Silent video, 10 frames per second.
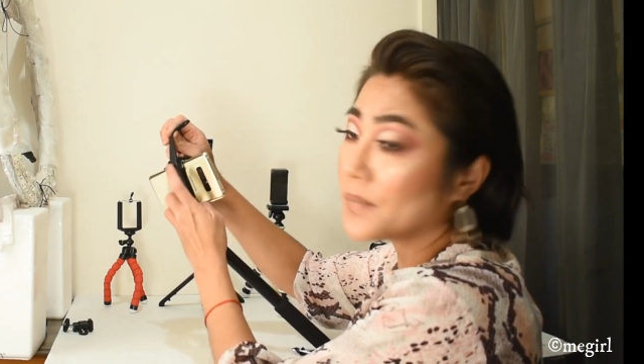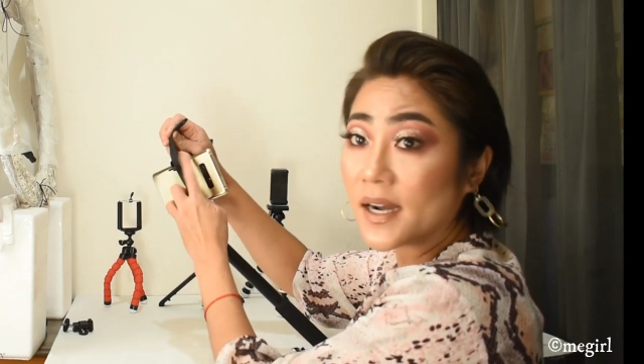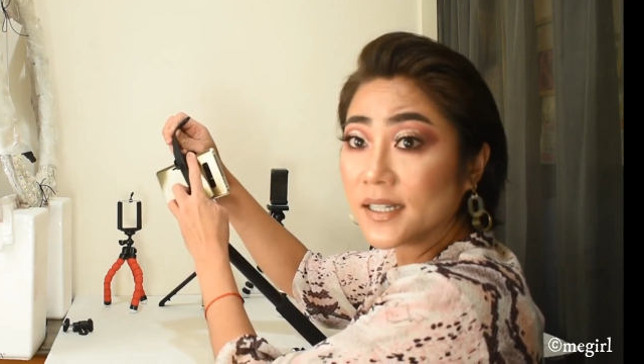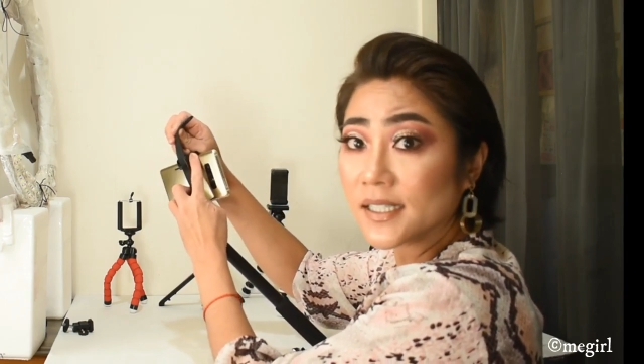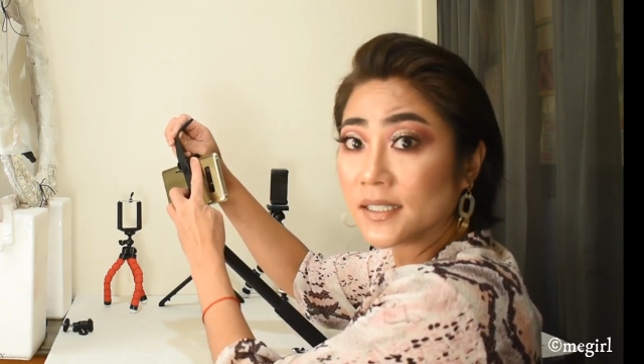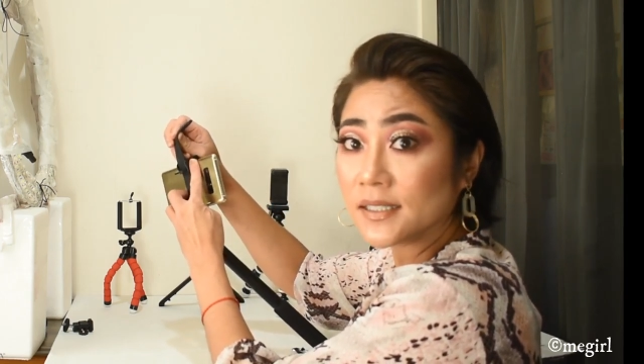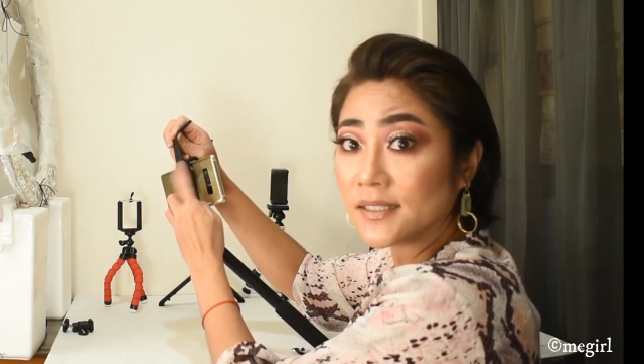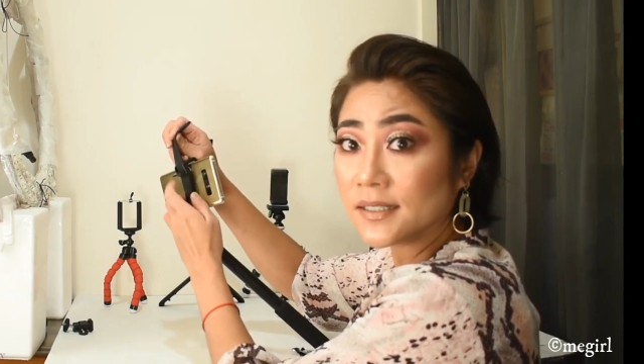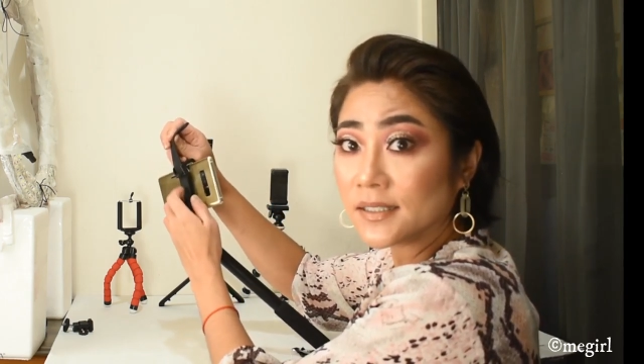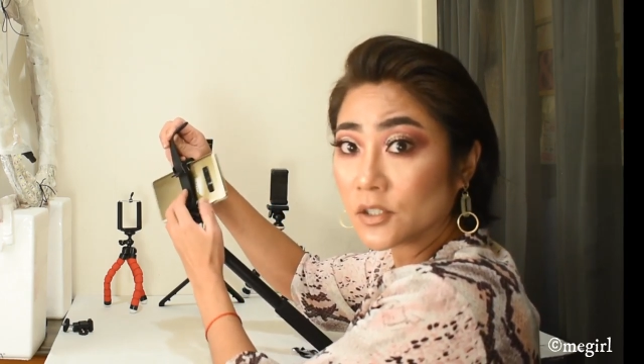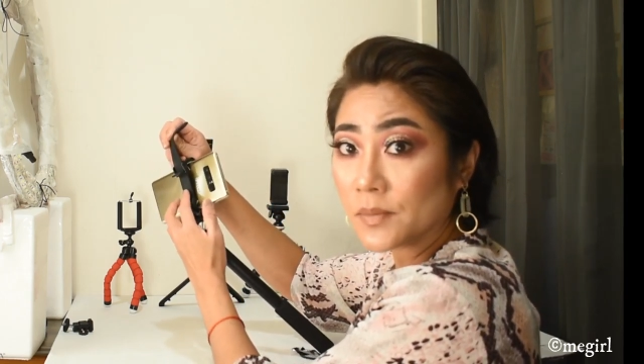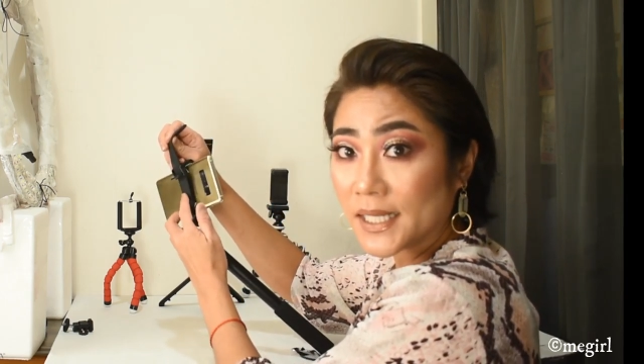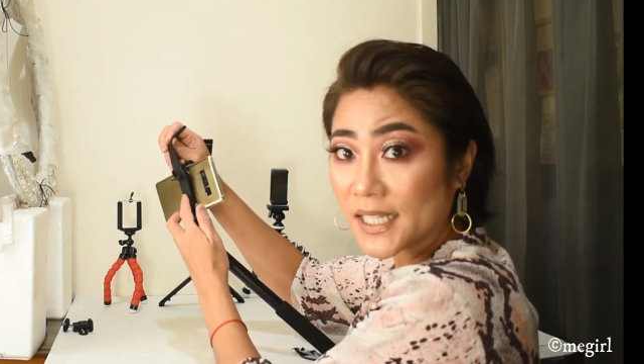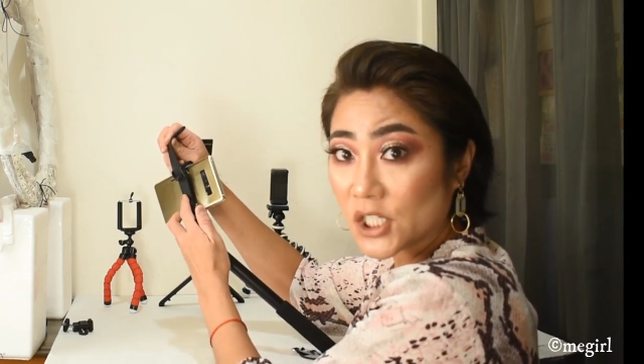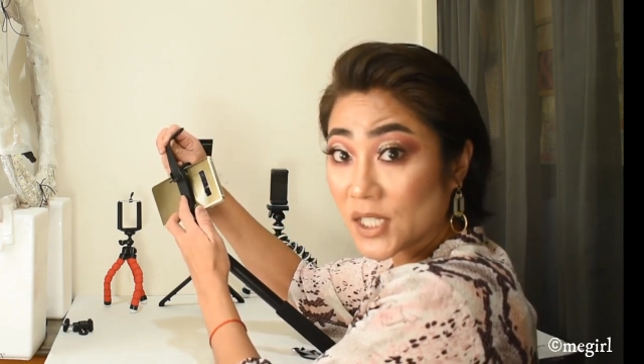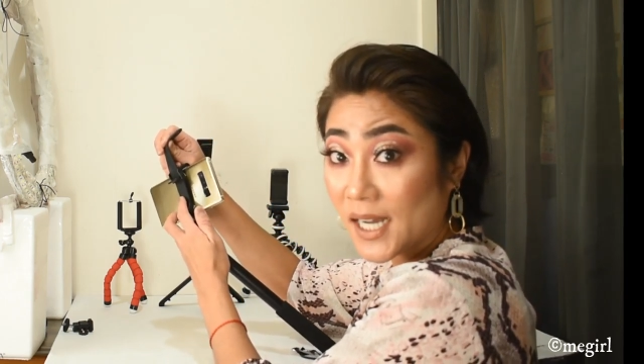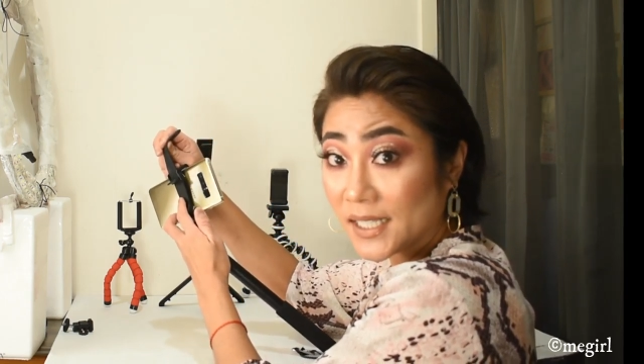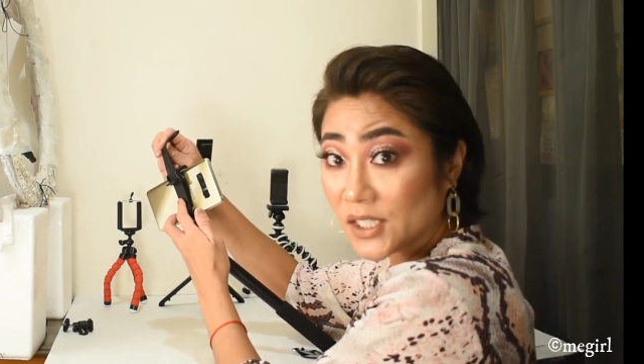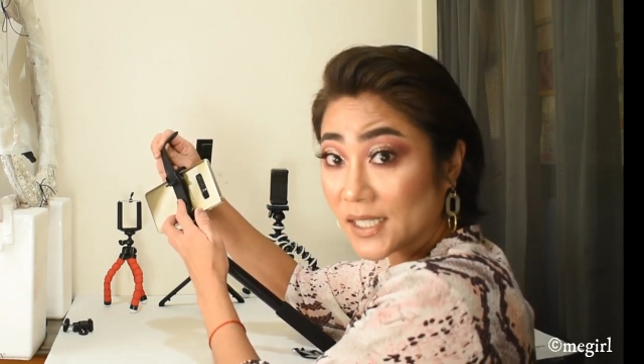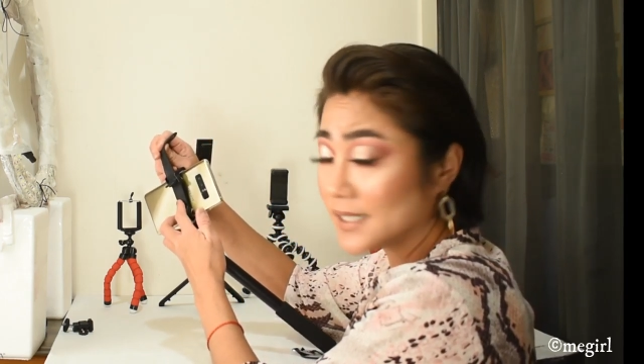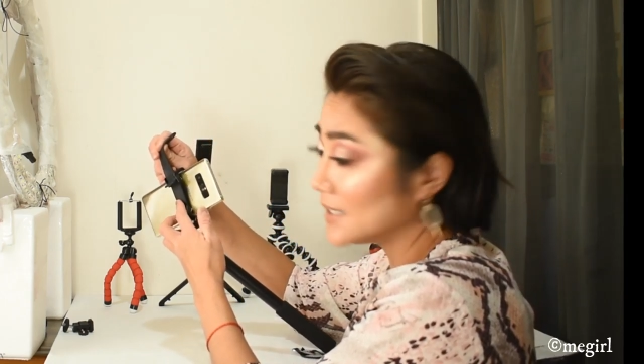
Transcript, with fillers: part to make it tight,